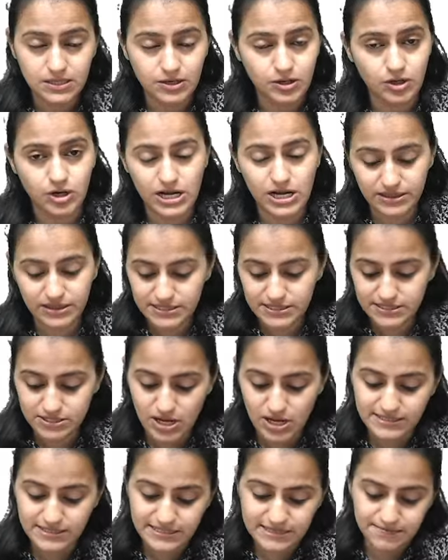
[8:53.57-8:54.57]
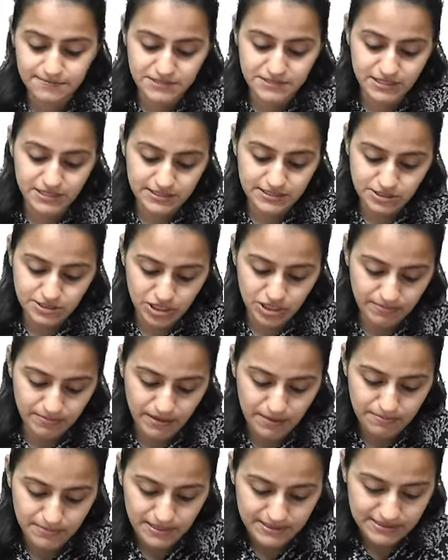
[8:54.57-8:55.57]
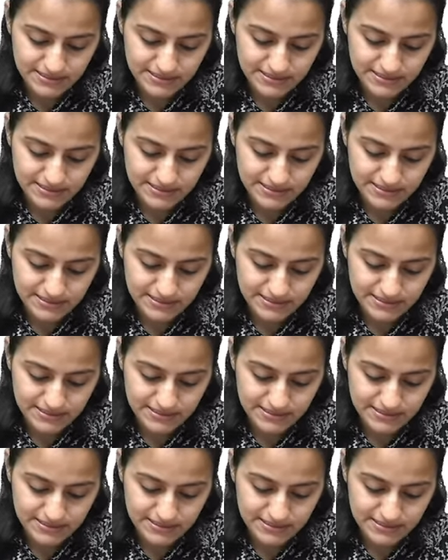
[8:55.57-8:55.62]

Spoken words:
Got this concept here? So remember,